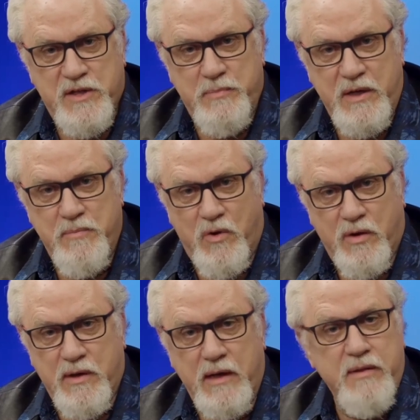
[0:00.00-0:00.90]
speak
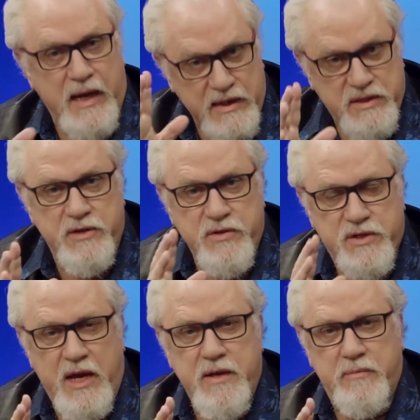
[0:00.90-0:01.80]
more. And that's
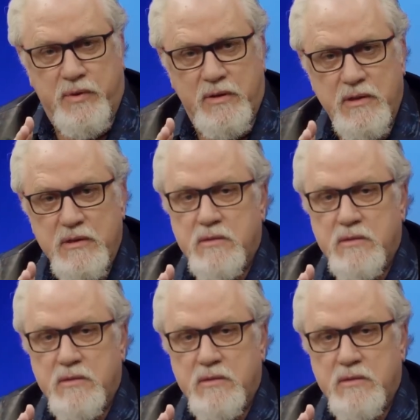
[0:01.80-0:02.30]
understandable.